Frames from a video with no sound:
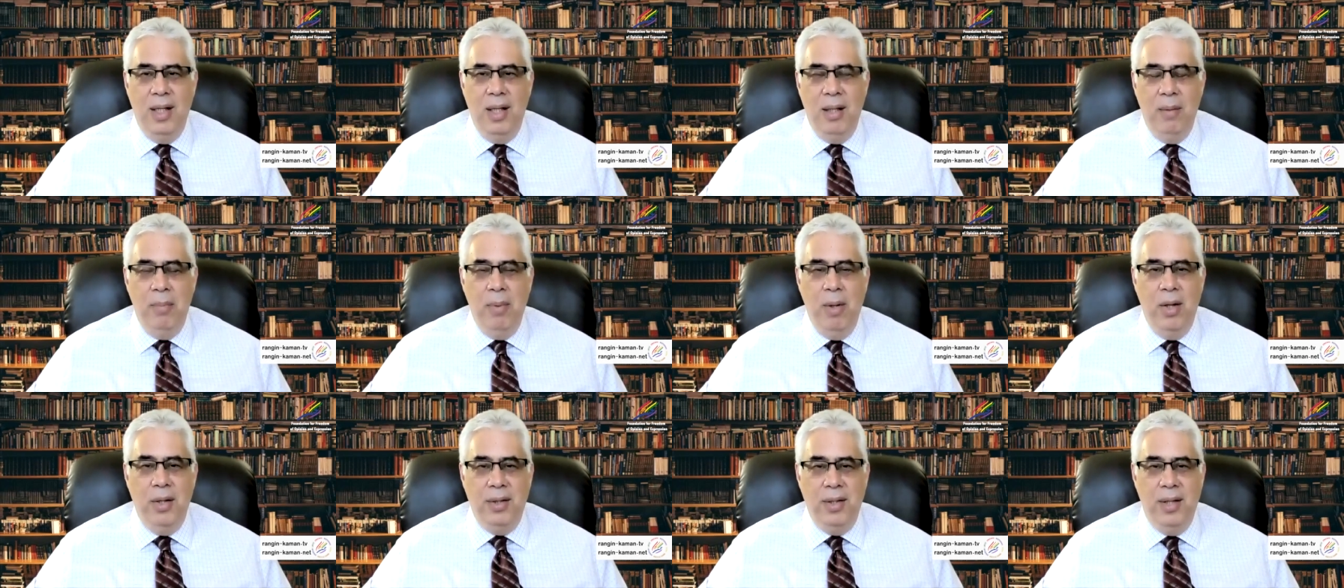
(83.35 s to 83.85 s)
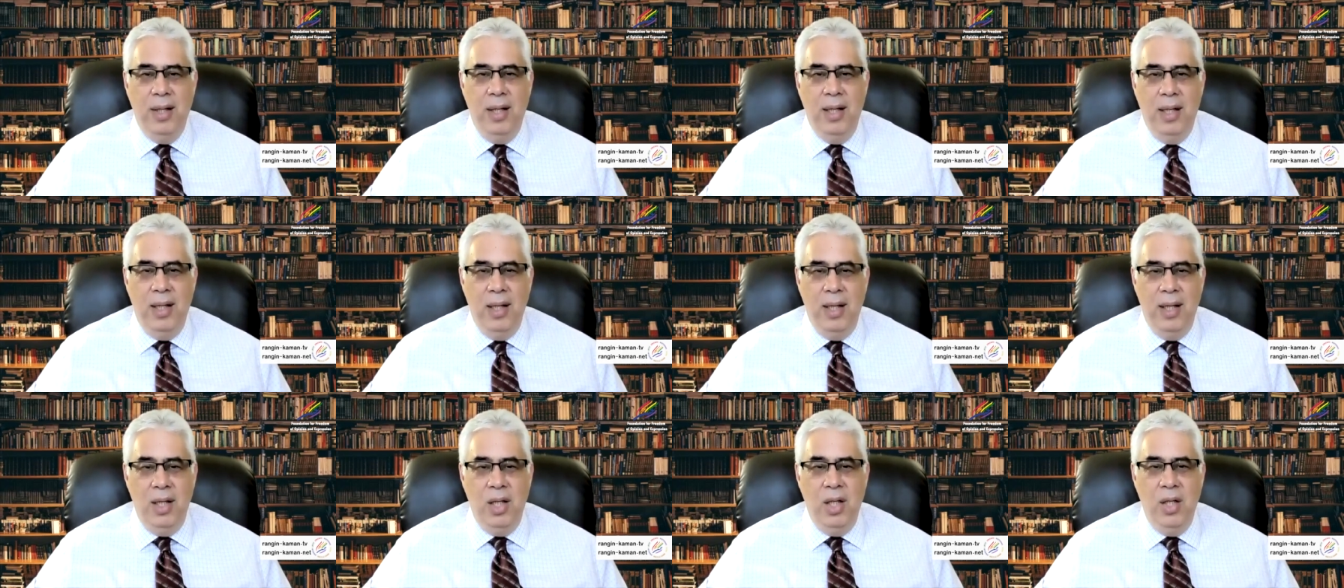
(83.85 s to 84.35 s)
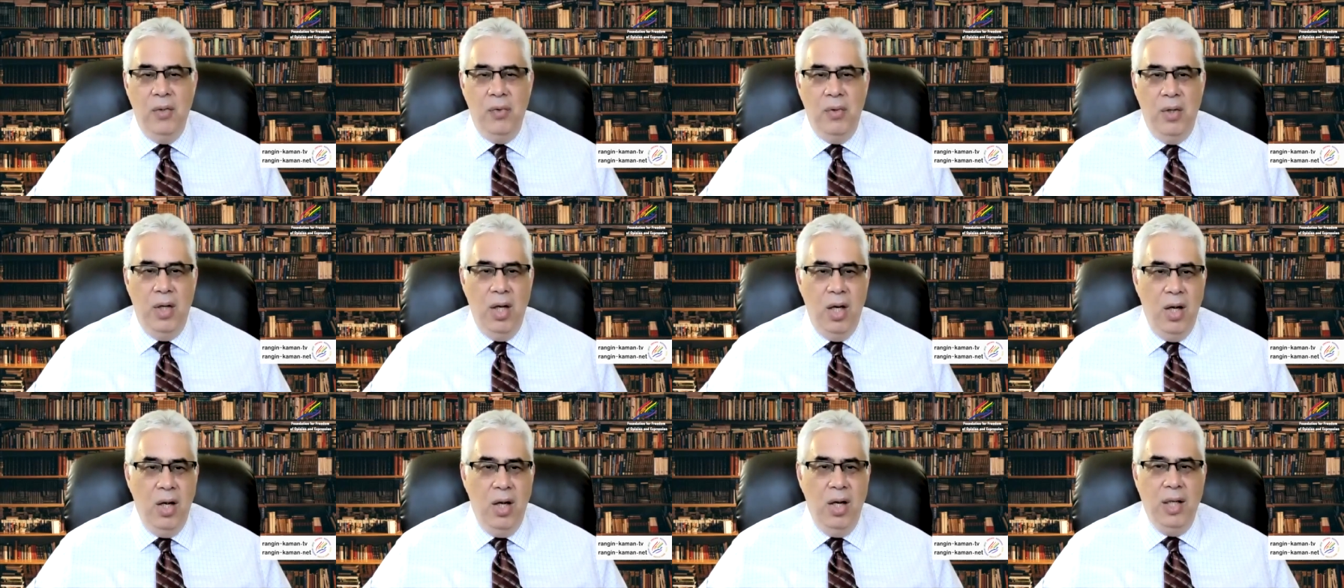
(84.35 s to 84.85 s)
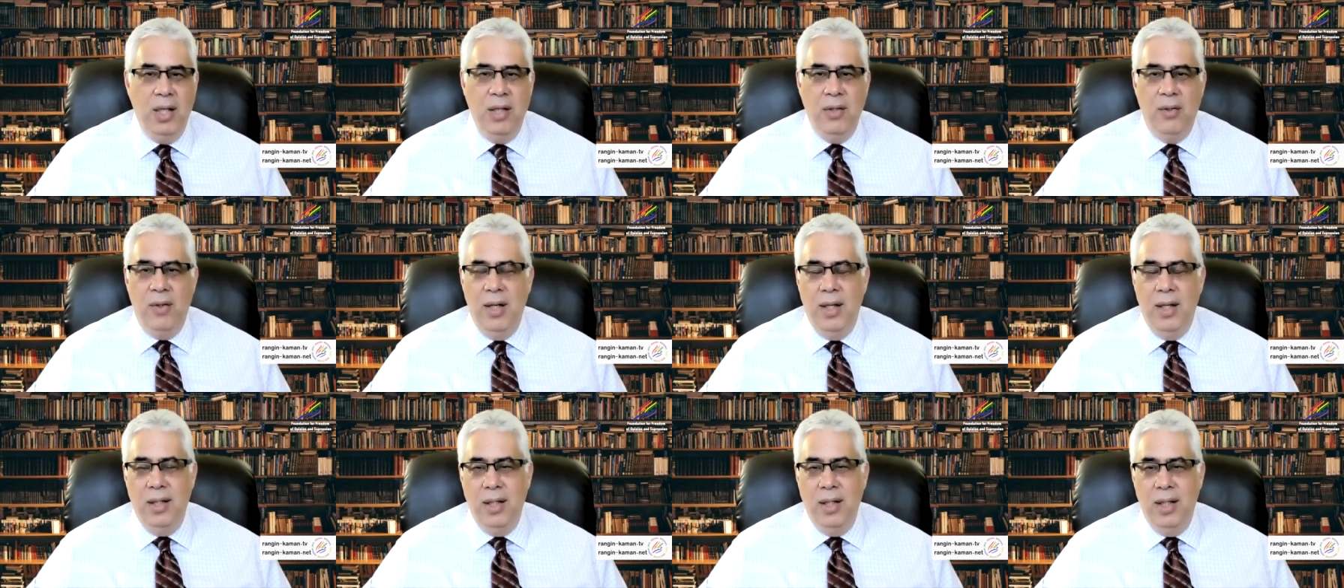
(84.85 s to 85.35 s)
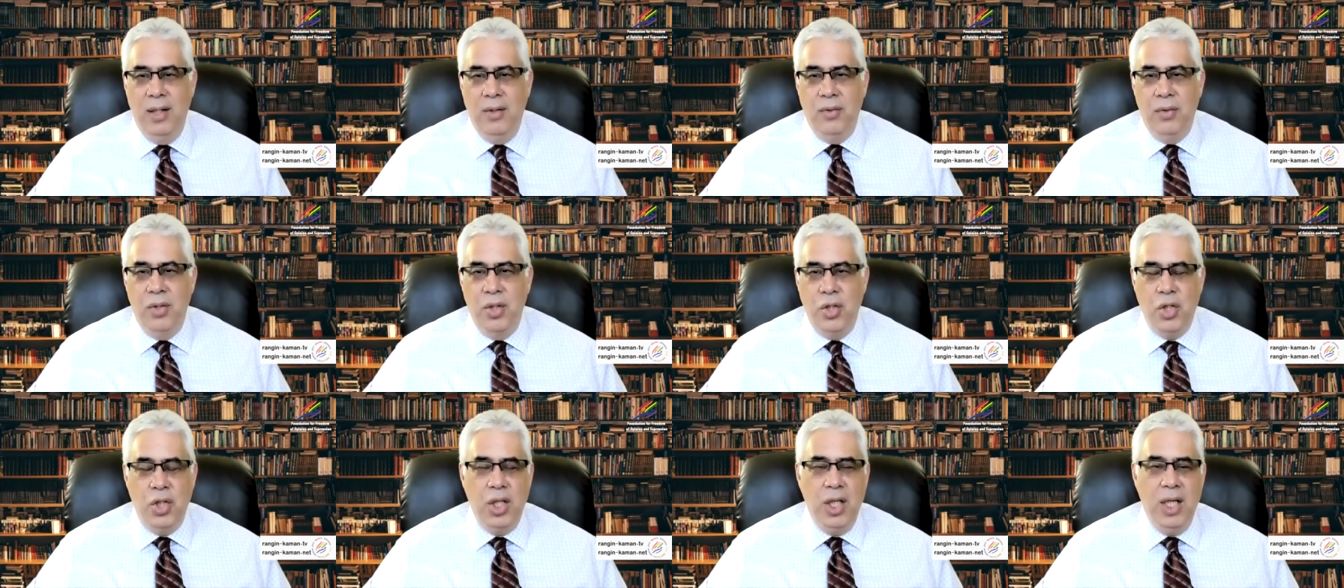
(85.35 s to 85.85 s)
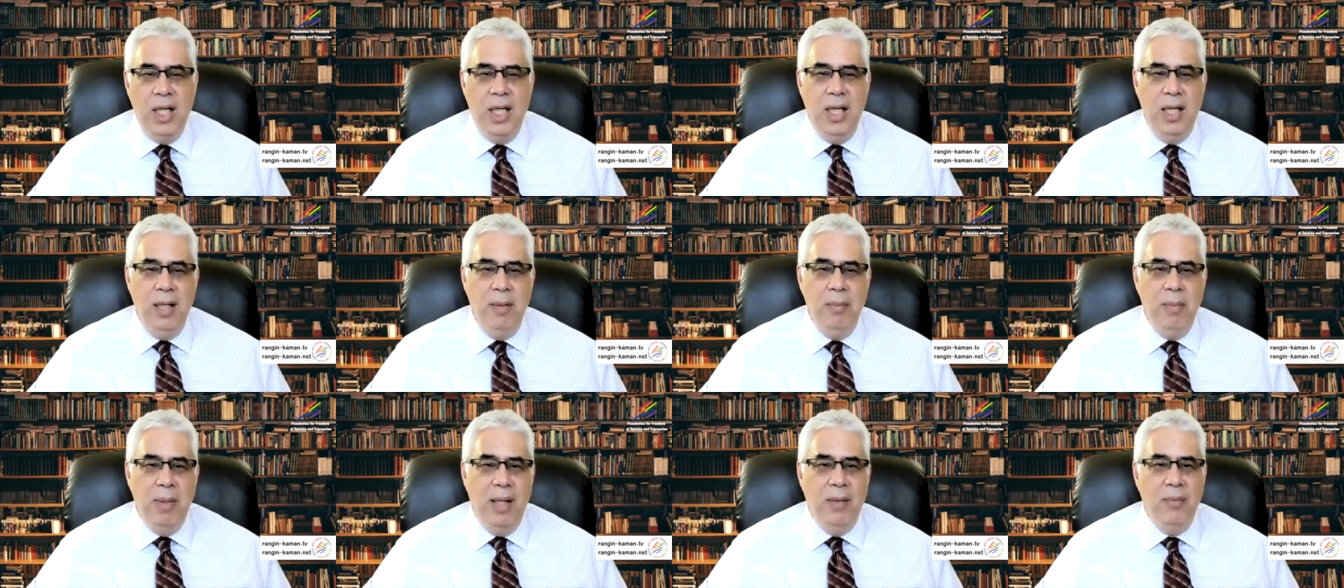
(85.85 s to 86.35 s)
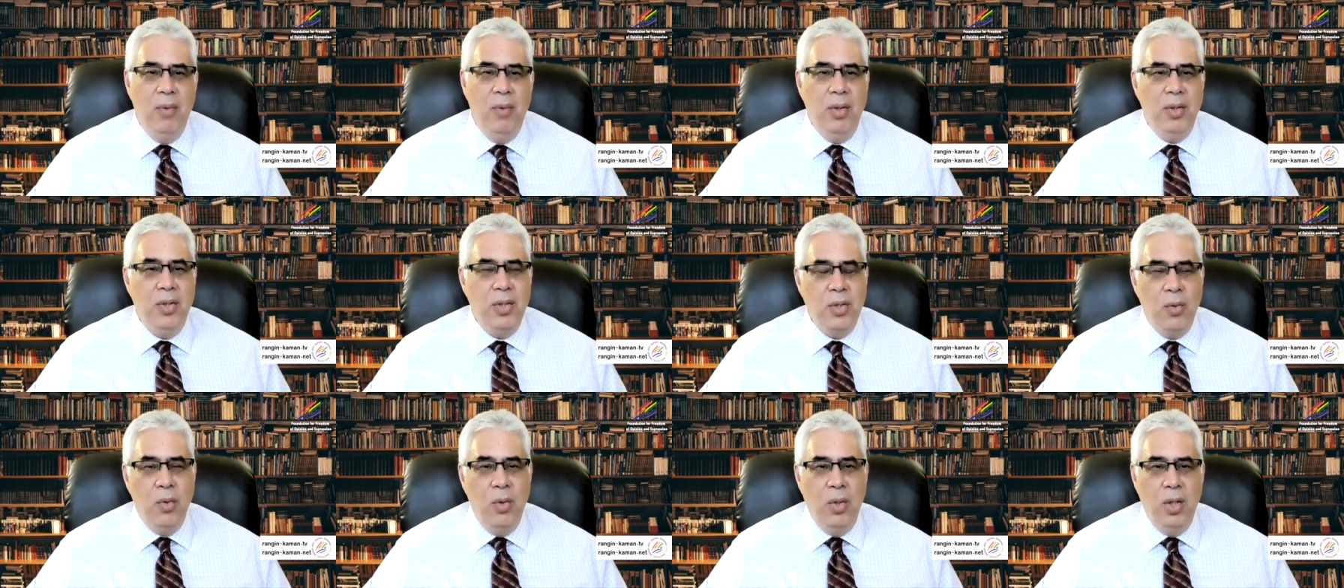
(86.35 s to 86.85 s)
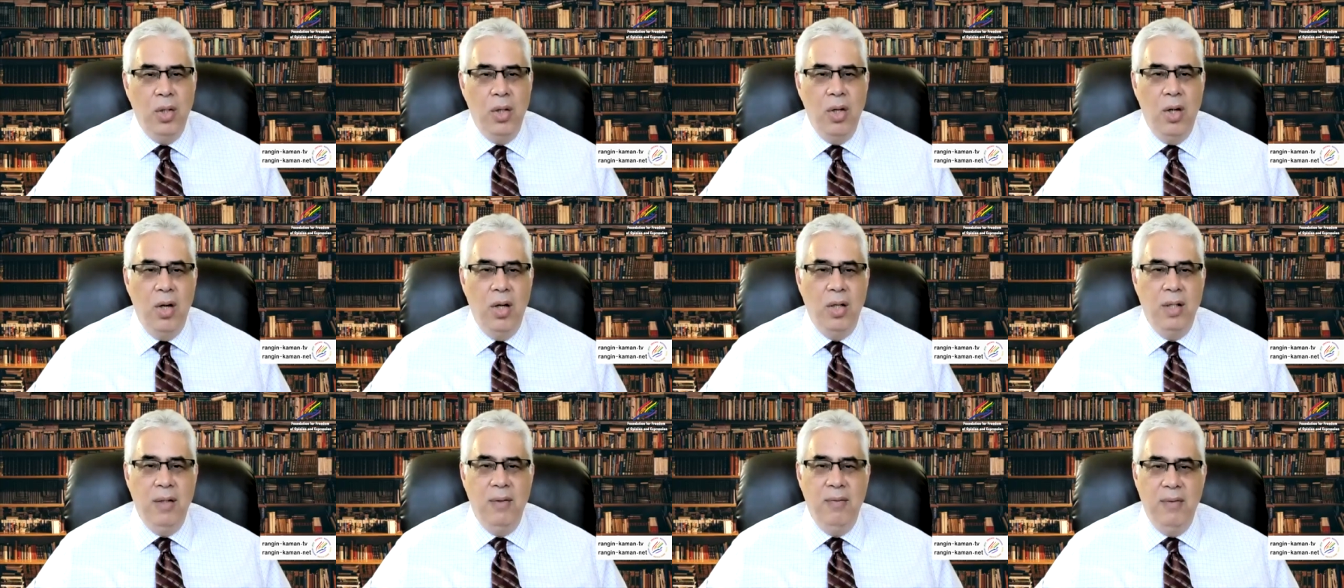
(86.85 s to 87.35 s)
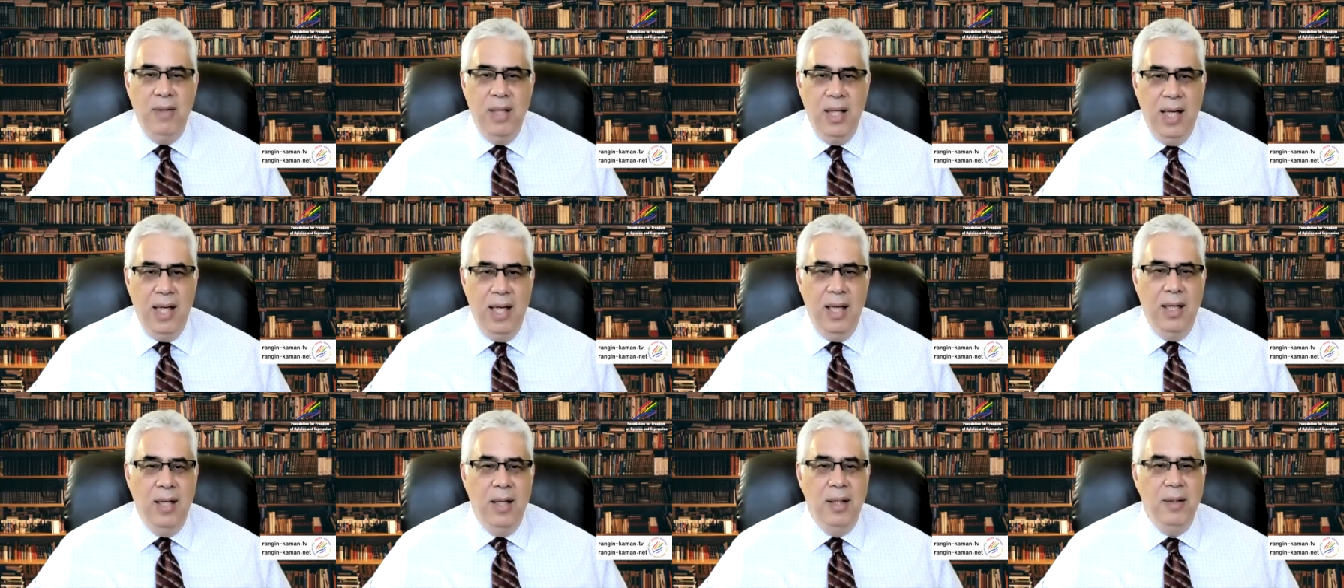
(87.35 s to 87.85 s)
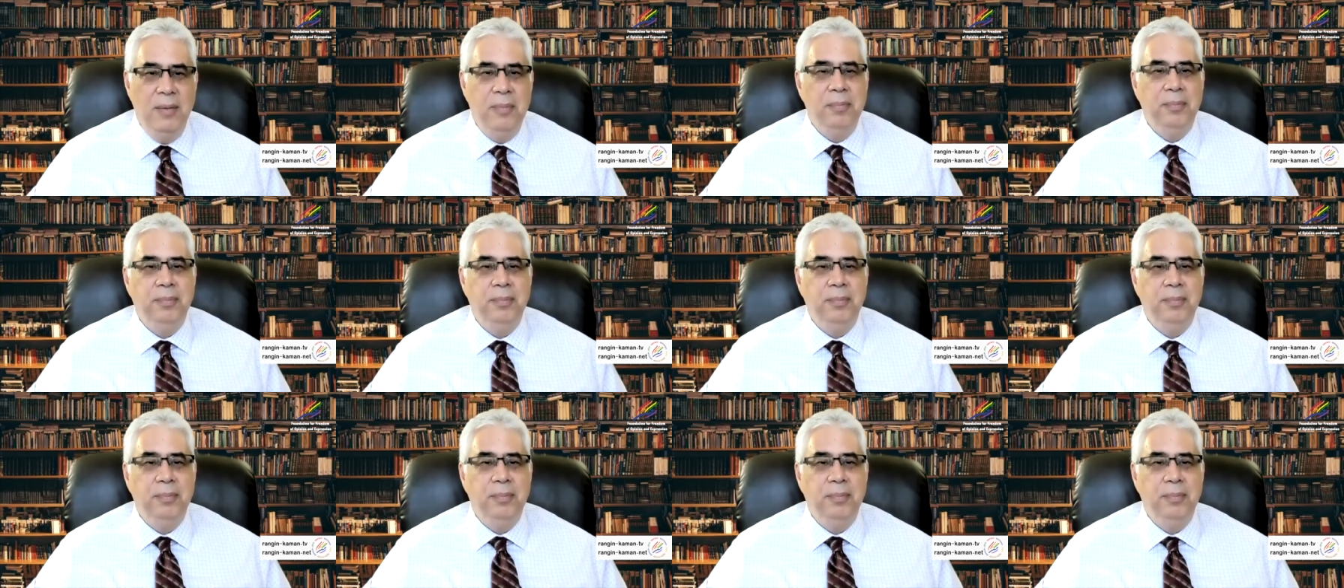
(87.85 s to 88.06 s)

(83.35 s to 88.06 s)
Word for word: about the Iran, Iranian regime, and what is going on in Vienna.